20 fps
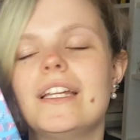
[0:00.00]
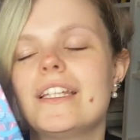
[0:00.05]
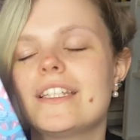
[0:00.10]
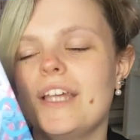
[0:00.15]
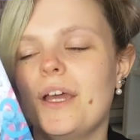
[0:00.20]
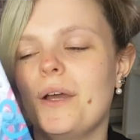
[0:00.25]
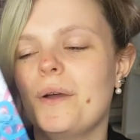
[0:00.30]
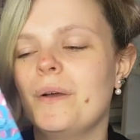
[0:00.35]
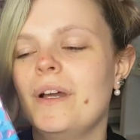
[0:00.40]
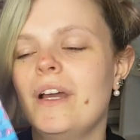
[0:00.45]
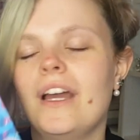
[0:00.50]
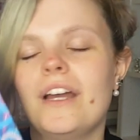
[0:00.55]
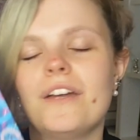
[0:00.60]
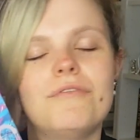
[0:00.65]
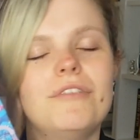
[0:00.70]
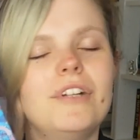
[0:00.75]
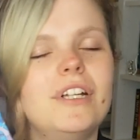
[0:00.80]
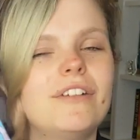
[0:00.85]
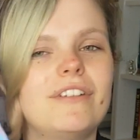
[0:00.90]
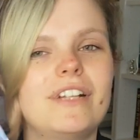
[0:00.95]
So
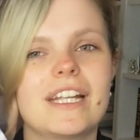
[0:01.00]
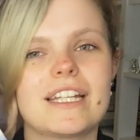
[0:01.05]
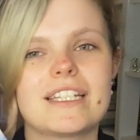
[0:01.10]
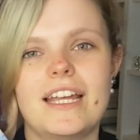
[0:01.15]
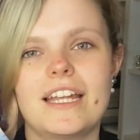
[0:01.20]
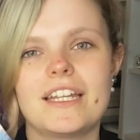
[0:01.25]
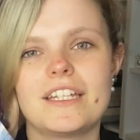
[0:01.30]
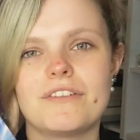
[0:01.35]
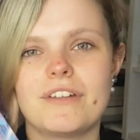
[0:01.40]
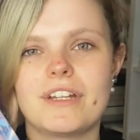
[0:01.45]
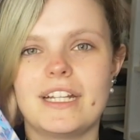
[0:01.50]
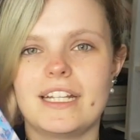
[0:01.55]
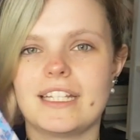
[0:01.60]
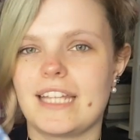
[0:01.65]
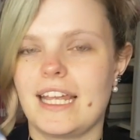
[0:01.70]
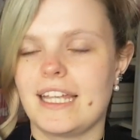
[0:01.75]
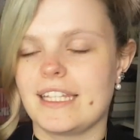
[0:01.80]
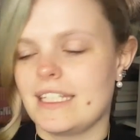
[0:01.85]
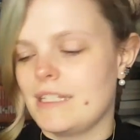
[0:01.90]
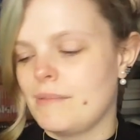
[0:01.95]
really excited to read Liz
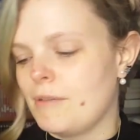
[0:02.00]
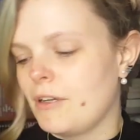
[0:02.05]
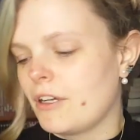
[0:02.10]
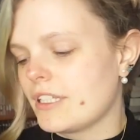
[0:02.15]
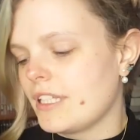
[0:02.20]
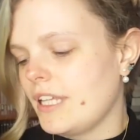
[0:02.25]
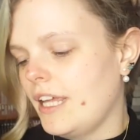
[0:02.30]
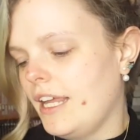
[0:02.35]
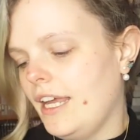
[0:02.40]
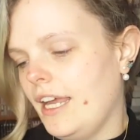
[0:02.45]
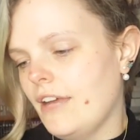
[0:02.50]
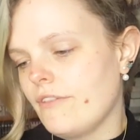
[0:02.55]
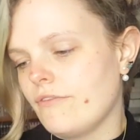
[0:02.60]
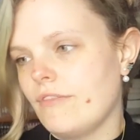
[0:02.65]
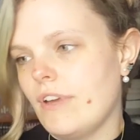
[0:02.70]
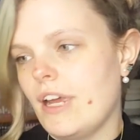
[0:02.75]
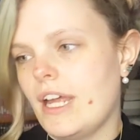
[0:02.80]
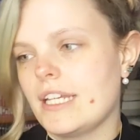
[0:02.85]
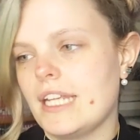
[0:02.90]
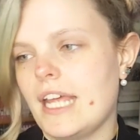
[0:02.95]
Kessler's books. I haven't
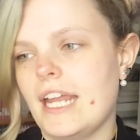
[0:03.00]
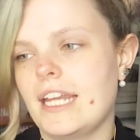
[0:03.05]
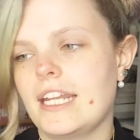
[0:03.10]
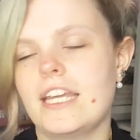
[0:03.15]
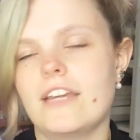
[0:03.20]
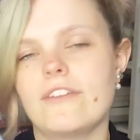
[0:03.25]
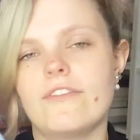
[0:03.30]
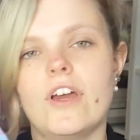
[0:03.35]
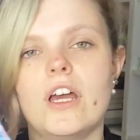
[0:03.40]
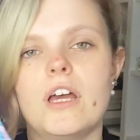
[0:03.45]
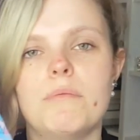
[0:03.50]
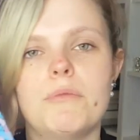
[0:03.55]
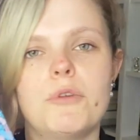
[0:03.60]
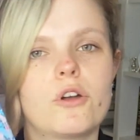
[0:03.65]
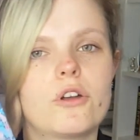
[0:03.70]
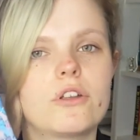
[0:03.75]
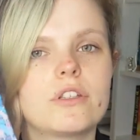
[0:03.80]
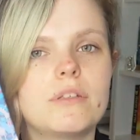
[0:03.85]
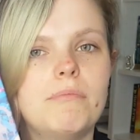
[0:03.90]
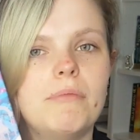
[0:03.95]
read any of her
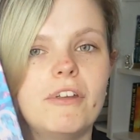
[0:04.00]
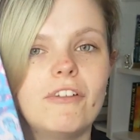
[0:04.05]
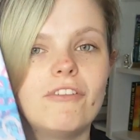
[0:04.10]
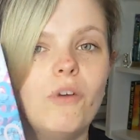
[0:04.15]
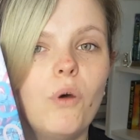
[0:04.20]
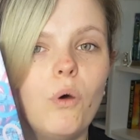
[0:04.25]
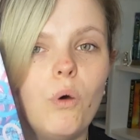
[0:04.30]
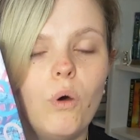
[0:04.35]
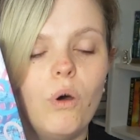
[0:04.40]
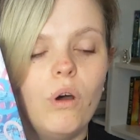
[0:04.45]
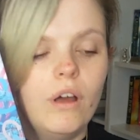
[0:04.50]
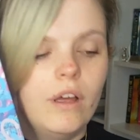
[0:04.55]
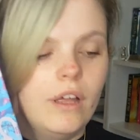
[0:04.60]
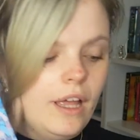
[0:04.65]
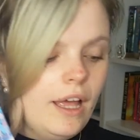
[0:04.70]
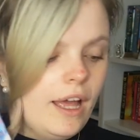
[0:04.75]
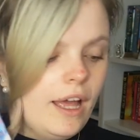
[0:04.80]
books before.